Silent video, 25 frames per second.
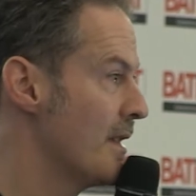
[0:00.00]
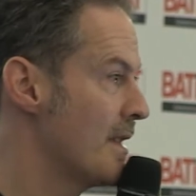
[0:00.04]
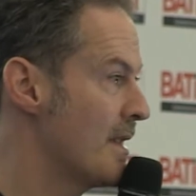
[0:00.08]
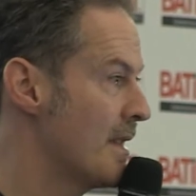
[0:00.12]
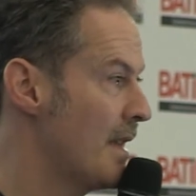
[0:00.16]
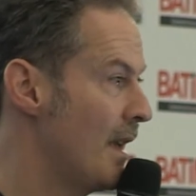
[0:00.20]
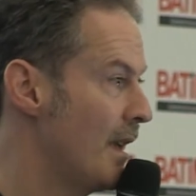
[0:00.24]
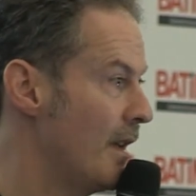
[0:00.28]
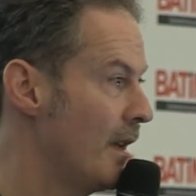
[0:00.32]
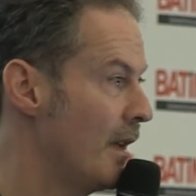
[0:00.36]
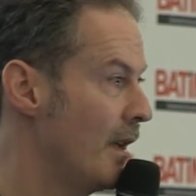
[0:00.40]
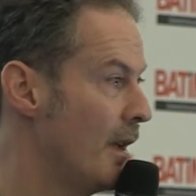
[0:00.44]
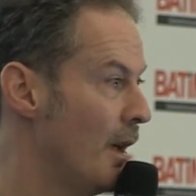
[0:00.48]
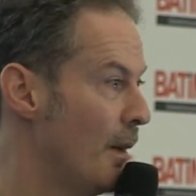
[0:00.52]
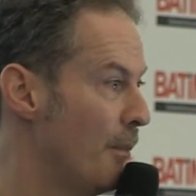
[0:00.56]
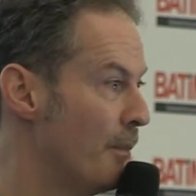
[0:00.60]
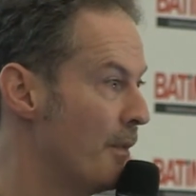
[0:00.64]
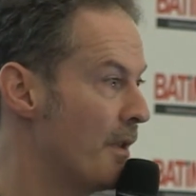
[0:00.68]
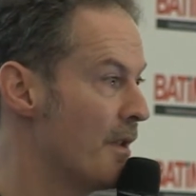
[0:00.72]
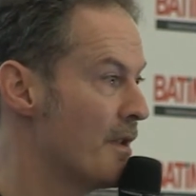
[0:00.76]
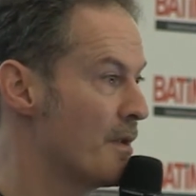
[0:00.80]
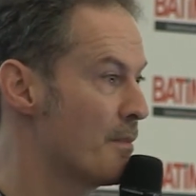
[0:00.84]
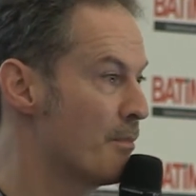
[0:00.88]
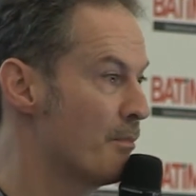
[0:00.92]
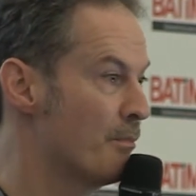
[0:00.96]
setting up
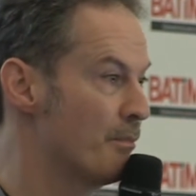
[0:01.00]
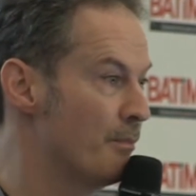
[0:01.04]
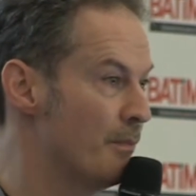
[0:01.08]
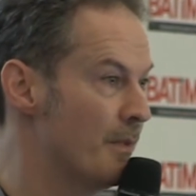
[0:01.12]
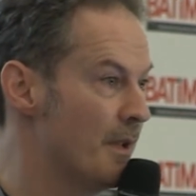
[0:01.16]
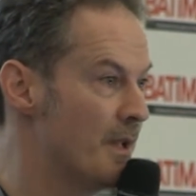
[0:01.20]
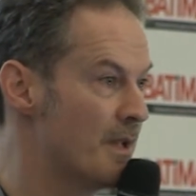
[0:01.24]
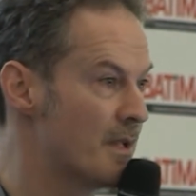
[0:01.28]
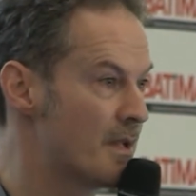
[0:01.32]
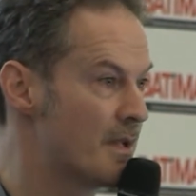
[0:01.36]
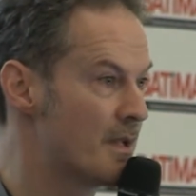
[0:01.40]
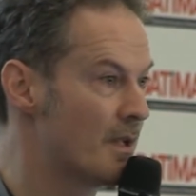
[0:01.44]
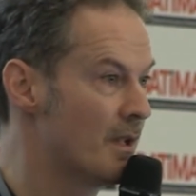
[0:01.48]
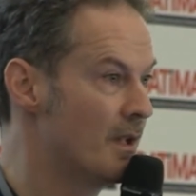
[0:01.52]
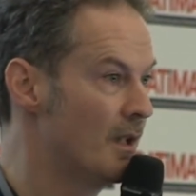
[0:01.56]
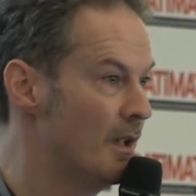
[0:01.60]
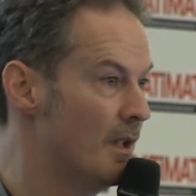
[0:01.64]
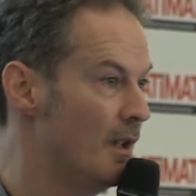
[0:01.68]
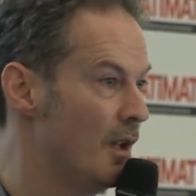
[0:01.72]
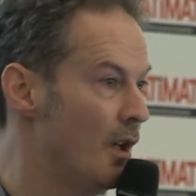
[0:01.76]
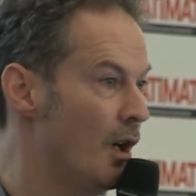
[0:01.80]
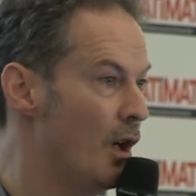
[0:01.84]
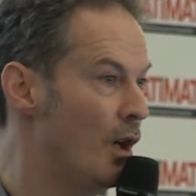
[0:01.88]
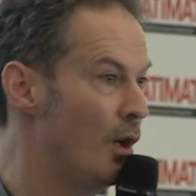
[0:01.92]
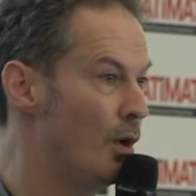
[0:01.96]
this
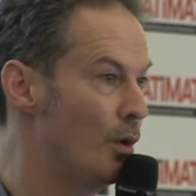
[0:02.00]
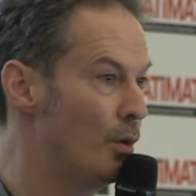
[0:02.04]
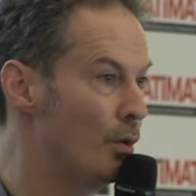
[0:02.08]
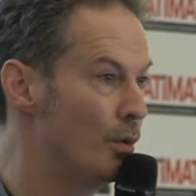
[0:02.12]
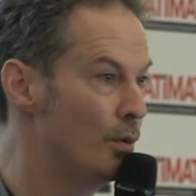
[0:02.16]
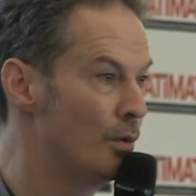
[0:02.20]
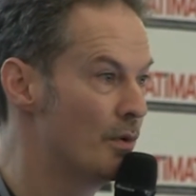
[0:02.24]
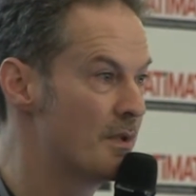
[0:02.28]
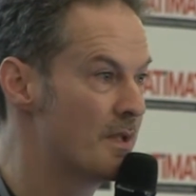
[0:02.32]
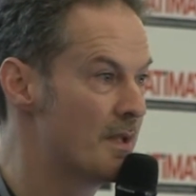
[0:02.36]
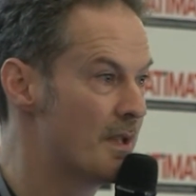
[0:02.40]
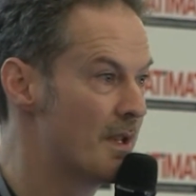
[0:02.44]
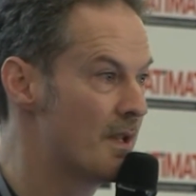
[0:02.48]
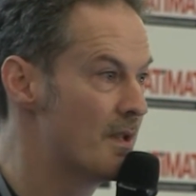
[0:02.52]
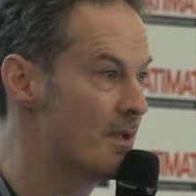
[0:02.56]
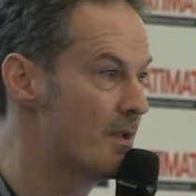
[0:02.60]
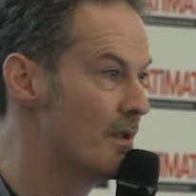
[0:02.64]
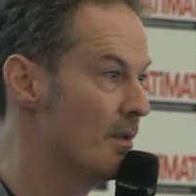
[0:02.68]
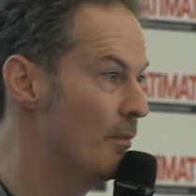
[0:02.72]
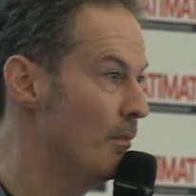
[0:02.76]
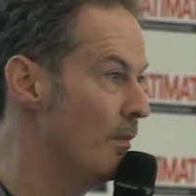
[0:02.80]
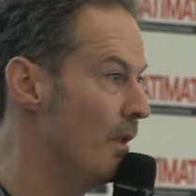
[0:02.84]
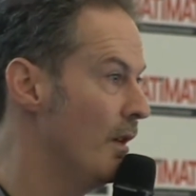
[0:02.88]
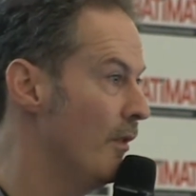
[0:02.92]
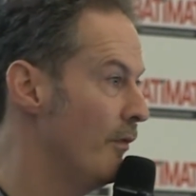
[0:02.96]
whole
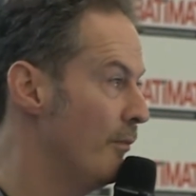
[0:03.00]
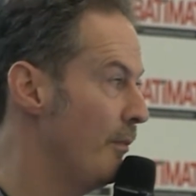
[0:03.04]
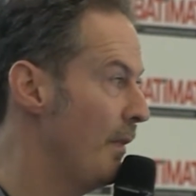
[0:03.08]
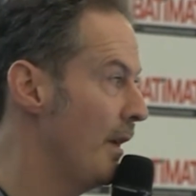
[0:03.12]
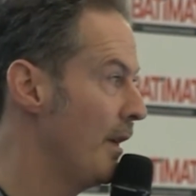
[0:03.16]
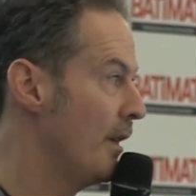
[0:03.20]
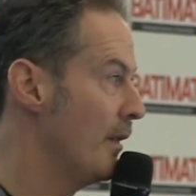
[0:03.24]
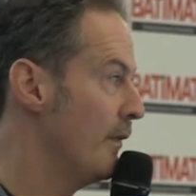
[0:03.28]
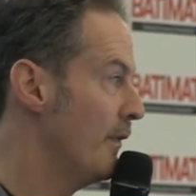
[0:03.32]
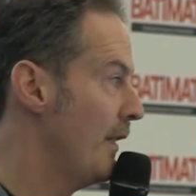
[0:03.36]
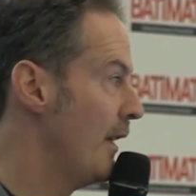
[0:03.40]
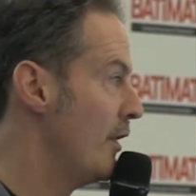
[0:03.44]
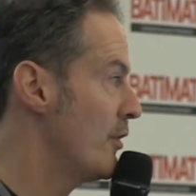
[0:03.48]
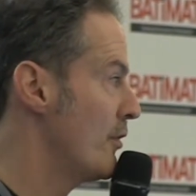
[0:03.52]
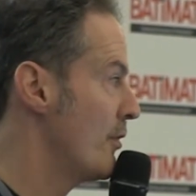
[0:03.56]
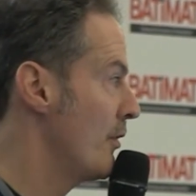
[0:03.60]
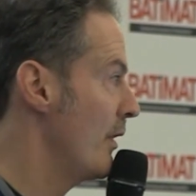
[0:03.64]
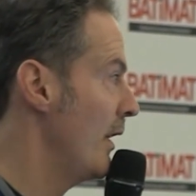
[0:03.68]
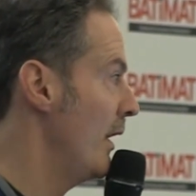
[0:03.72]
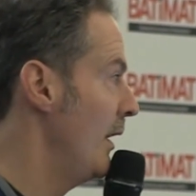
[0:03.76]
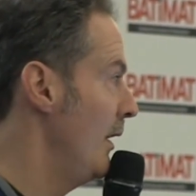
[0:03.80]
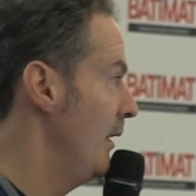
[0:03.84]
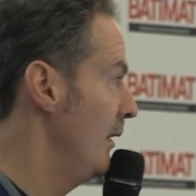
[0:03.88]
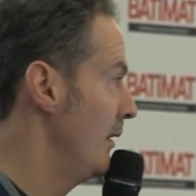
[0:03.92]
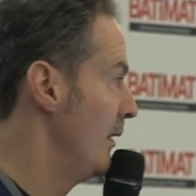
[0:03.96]
system of
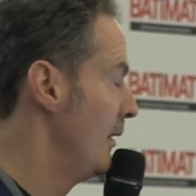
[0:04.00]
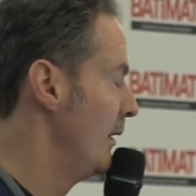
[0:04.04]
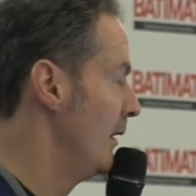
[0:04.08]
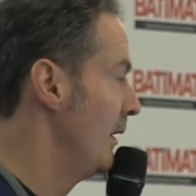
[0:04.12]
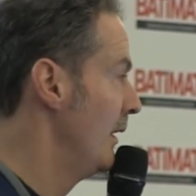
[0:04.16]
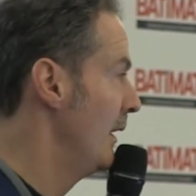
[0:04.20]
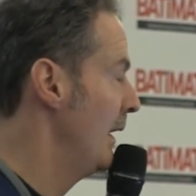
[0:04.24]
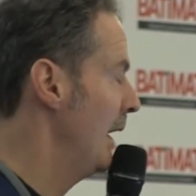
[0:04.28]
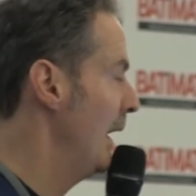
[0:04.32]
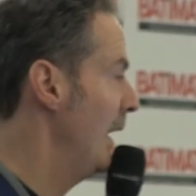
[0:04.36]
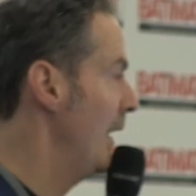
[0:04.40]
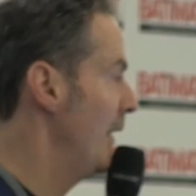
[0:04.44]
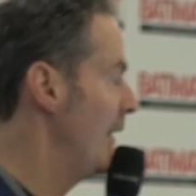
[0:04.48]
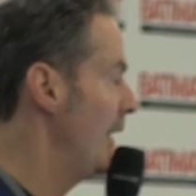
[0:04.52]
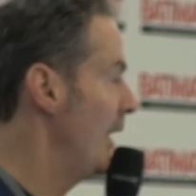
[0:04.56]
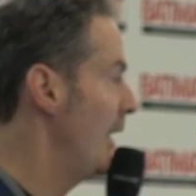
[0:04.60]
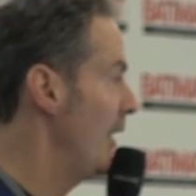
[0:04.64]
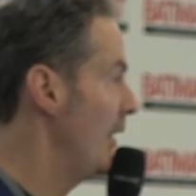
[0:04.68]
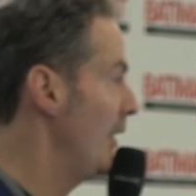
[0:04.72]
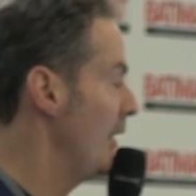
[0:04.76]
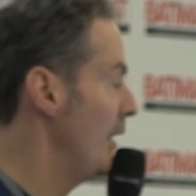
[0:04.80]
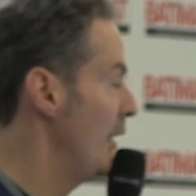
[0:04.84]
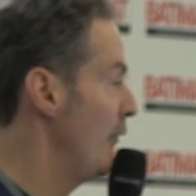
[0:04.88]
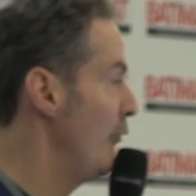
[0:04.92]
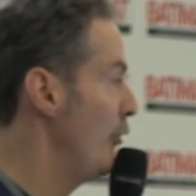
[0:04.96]
manufacturing, and
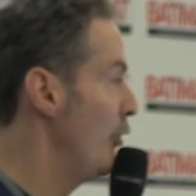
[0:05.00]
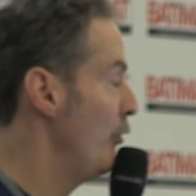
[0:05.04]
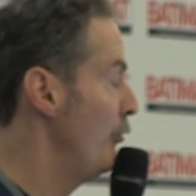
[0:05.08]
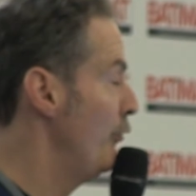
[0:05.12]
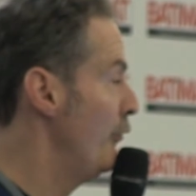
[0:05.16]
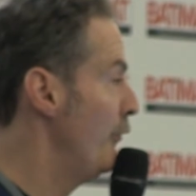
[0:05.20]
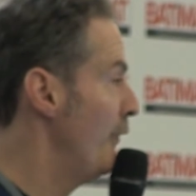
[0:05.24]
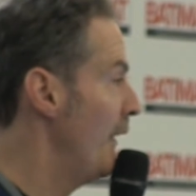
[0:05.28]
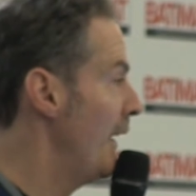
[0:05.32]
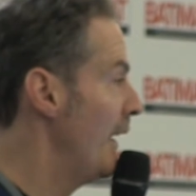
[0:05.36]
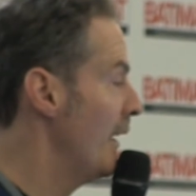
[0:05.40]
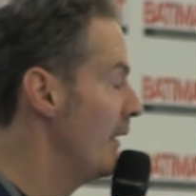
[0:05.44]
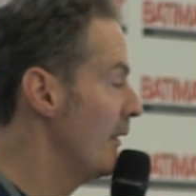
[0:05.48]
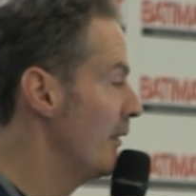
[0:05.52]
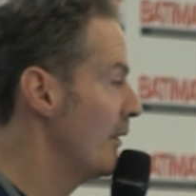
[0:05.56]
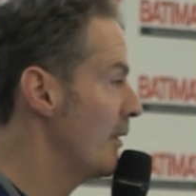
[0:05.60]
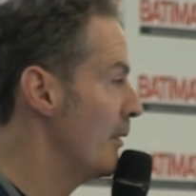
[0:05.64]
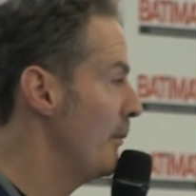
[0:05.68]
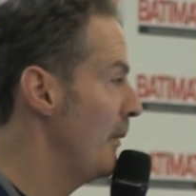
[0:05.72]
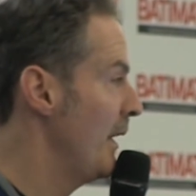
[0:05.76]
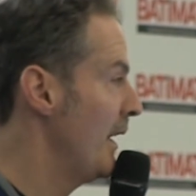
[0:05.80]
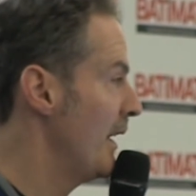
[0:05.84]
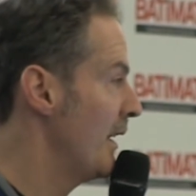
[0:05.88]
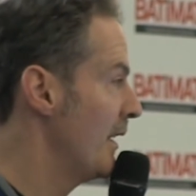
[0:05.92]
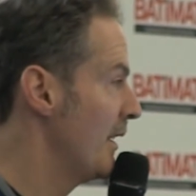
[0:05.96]
then if you fail to
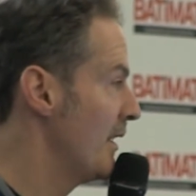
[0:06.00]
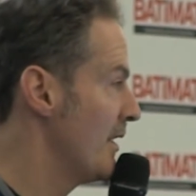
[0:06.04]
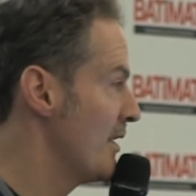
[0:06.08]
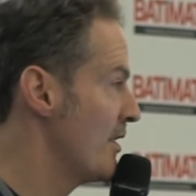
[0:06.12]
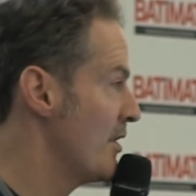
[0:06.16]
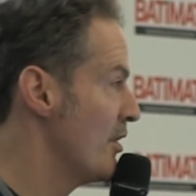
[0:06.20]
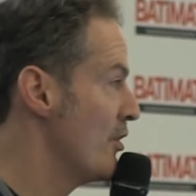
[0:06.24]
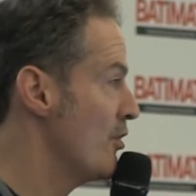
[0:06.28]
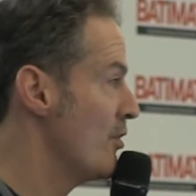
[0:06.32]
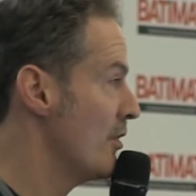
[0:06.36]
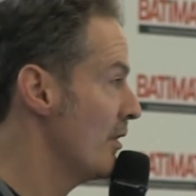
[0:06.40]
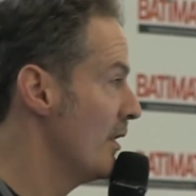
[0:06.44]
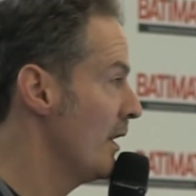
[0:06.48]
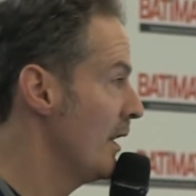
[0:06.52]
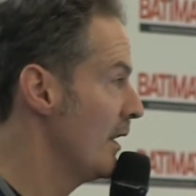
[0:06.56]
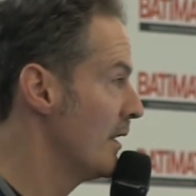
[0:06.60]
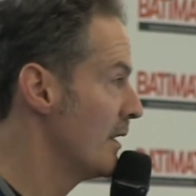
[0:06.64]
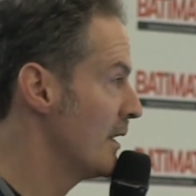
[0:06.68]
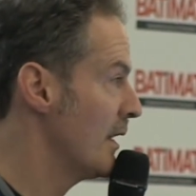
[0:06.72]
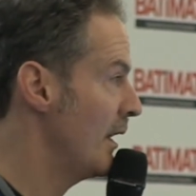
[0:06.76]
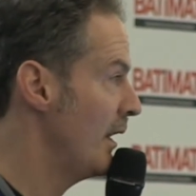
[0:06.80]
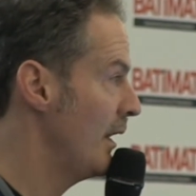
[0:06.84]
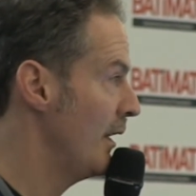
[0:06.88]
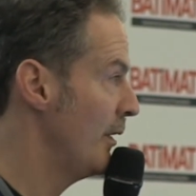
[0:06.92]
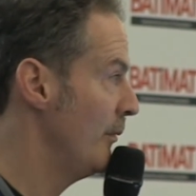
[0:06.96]
make a decision in
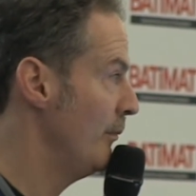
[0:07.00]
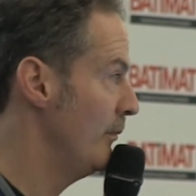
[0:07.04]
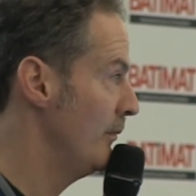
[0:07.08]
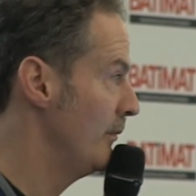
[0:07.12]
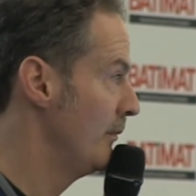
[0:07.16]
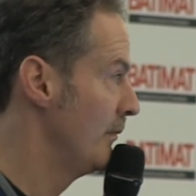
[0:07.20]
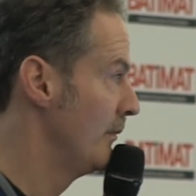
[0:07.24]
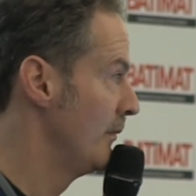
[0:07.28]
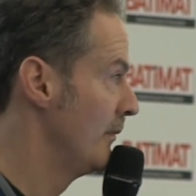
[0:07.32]
time,